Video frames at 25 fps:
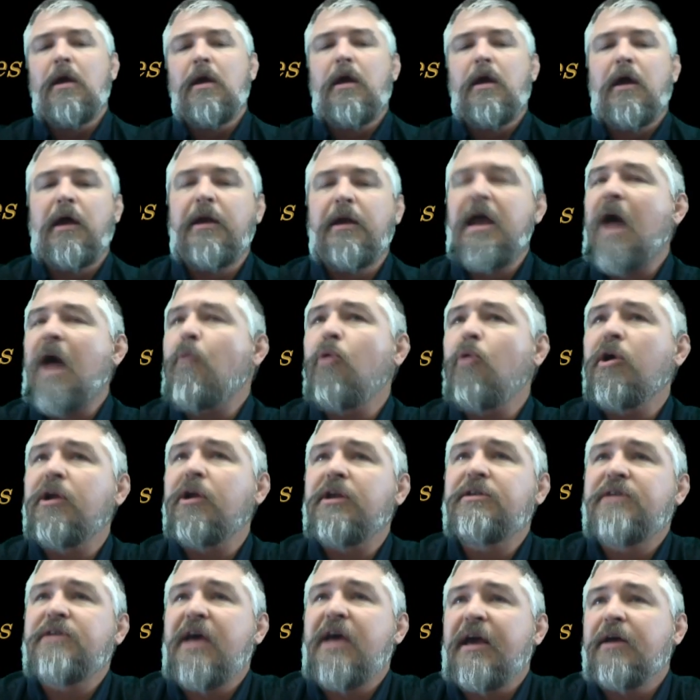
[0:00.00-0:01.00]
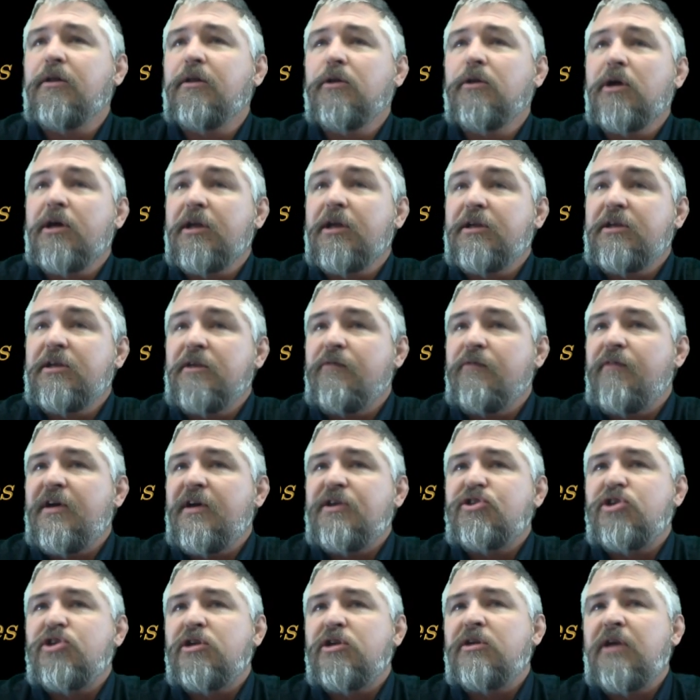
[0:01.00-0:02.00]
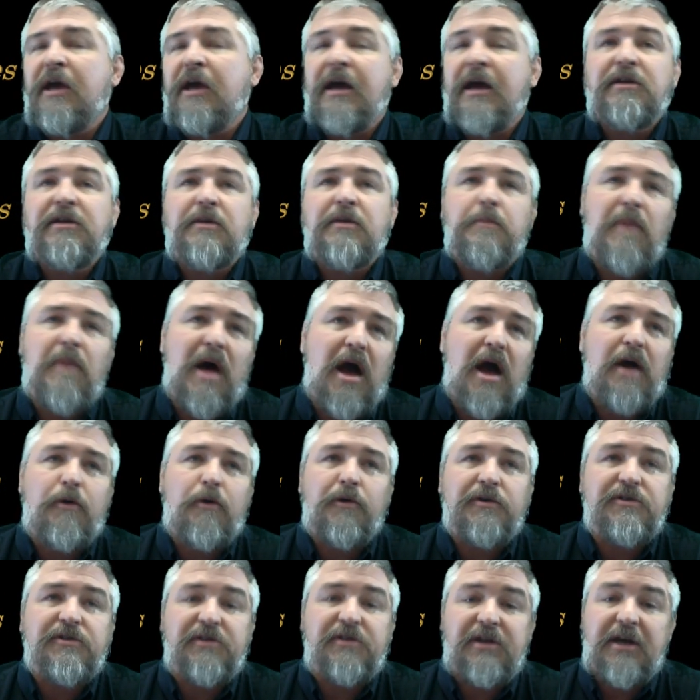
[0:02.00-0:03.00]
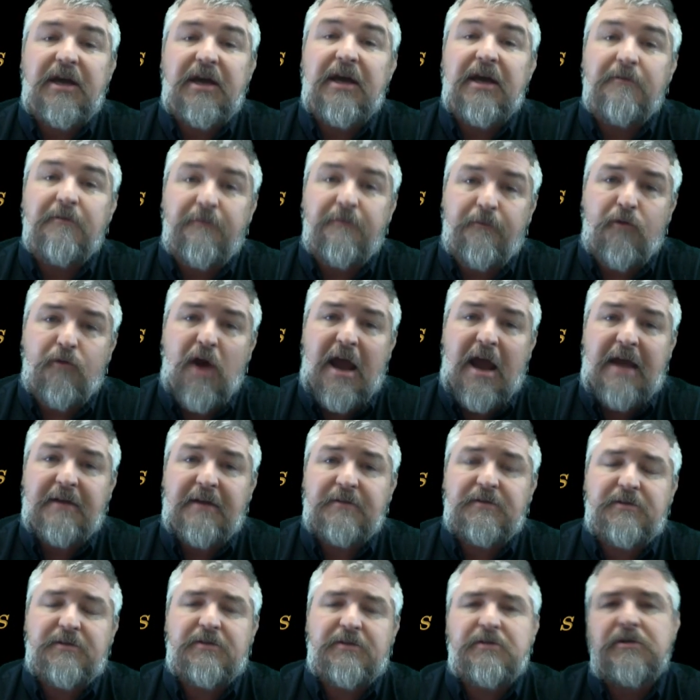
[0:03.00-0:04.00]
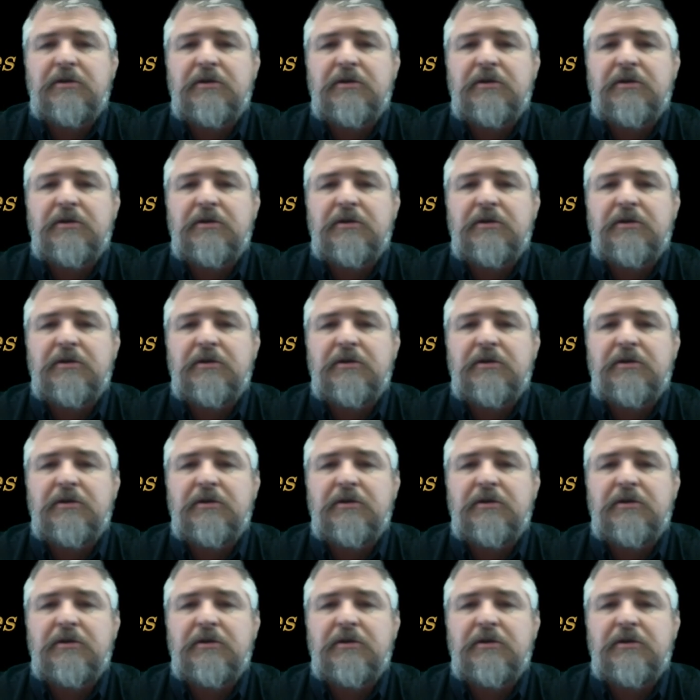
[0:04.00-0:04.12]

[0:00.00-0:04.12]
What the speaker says: And now we're going to take a look at division and democracy in France.